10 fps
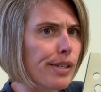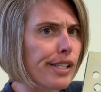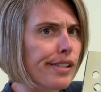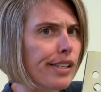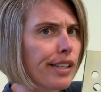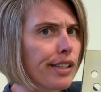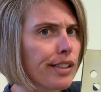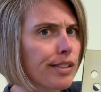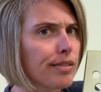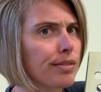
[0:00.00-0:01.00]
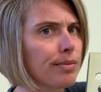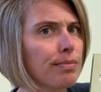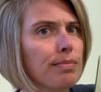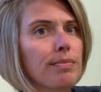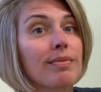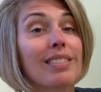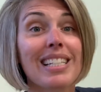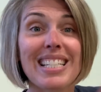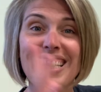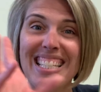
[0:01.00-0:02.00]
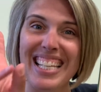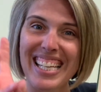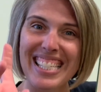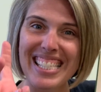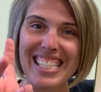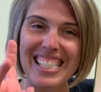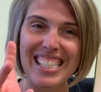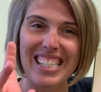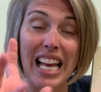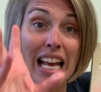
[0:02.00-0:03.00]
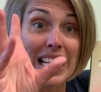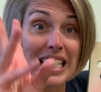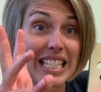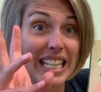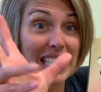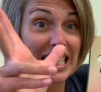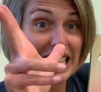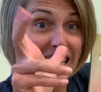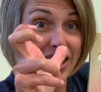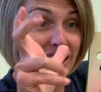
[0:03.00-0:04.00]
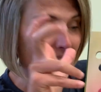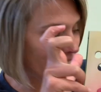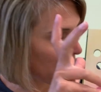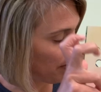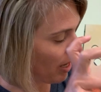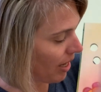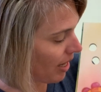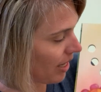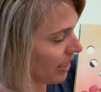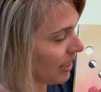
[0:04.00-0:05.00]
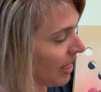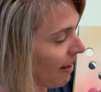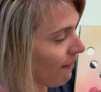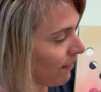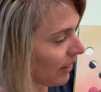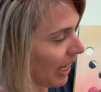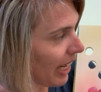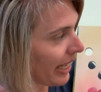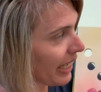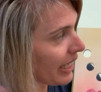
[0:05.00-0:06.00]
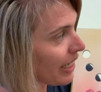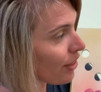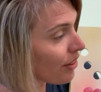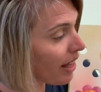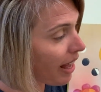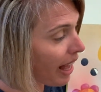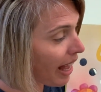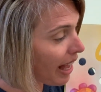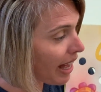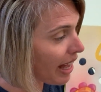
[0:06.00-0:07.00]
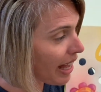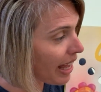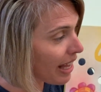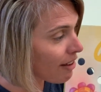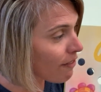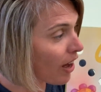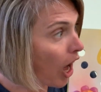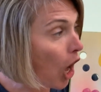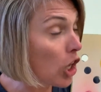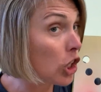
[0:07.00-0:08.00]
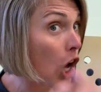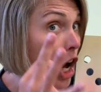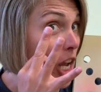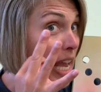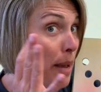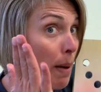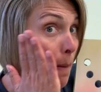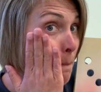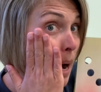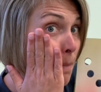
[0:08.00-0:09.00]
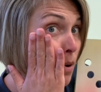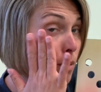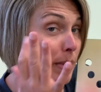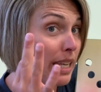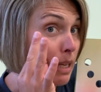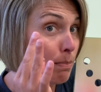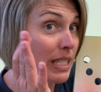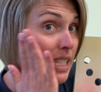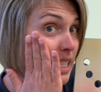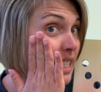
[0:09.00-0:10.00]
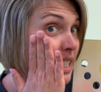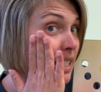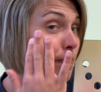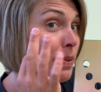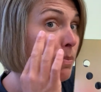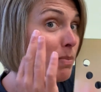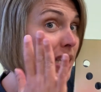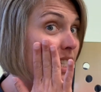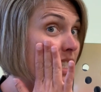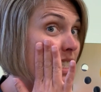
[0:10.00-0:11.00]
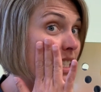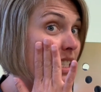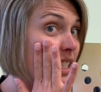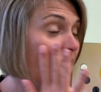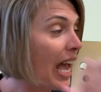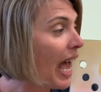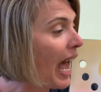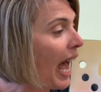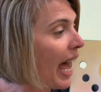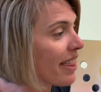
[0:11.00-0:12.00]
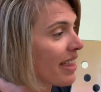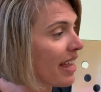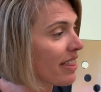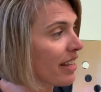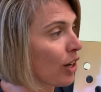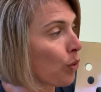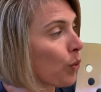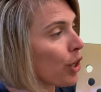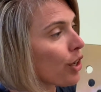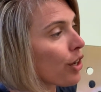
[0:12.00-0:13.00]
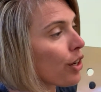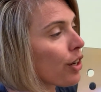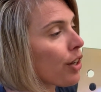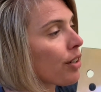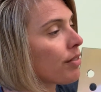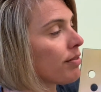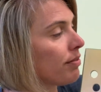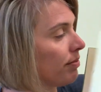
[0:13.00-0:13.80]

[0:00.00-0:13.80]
what do you think? 6 little ladybugs flying near the hive. Along came a bumblebee. Bzz, bzz. And then there were